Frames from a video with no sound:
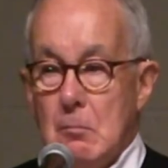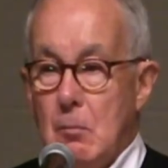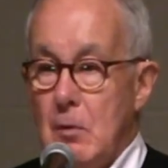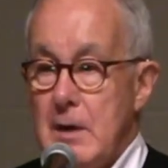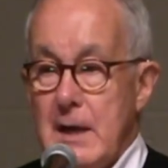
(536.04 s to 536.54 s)

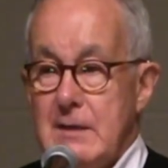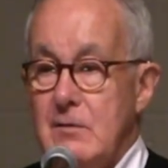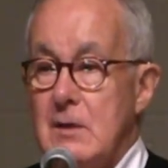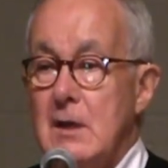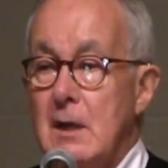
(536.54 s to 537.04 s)
We're not
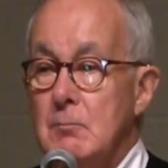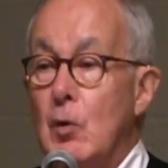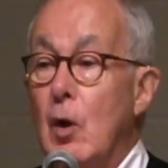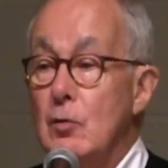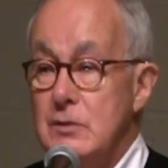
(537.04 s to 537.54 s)
even going to come
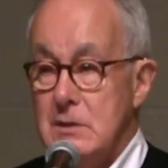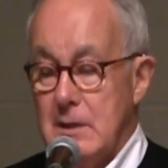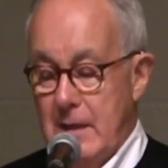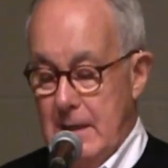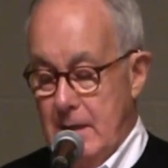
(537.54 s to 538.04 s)
close to
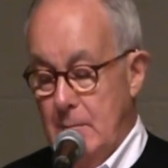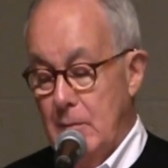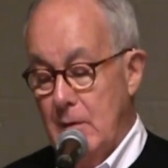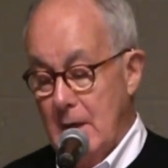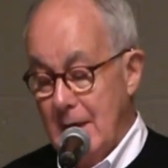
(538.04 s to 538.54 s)
that
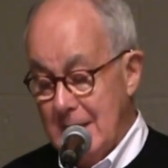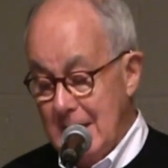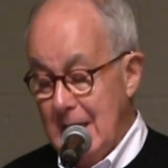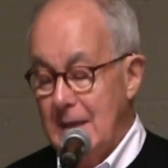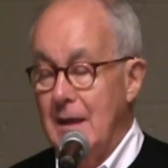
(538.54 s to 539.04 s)
number.
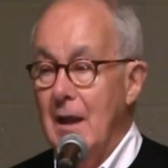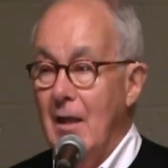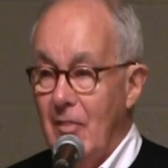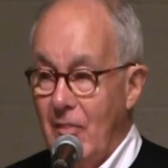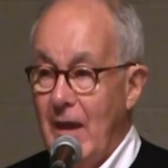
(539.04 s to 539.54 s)
Again,
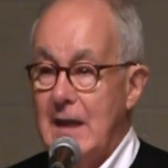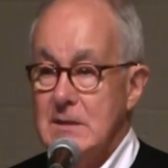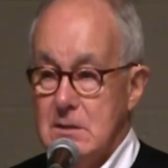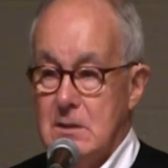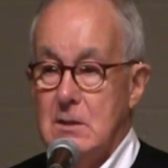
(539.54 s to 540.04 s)

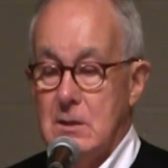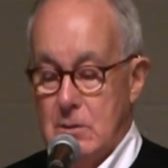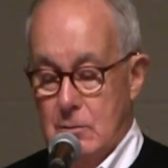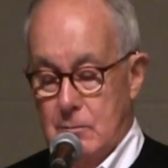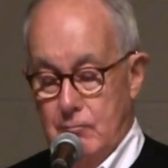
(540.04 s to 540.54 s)
thanks to you.